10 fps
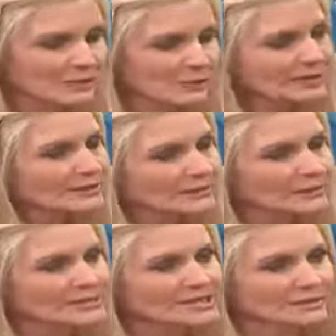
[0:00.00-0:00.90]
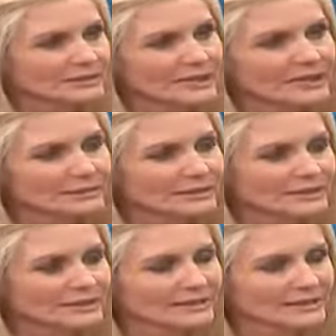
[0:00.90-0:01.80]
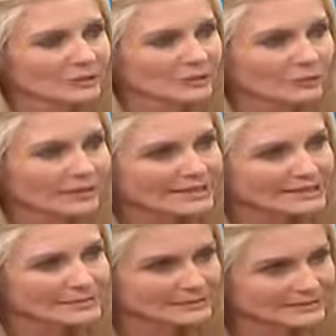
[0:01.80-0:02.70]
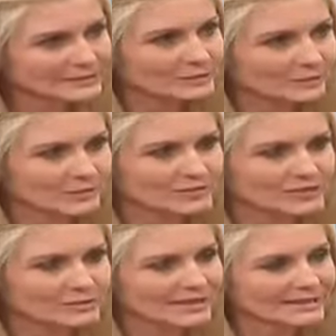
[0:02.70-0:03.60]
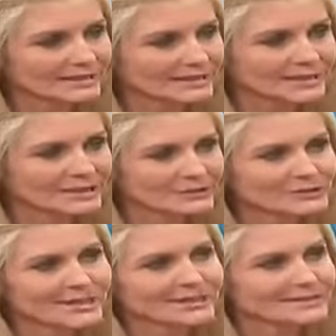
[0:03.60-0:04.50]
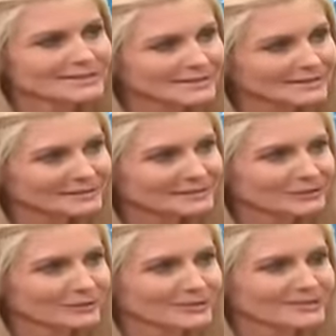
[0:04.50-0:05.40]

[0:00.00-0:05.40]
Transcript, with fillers: really focusing on how we correct or deal with posture, but I think you take it a little bit more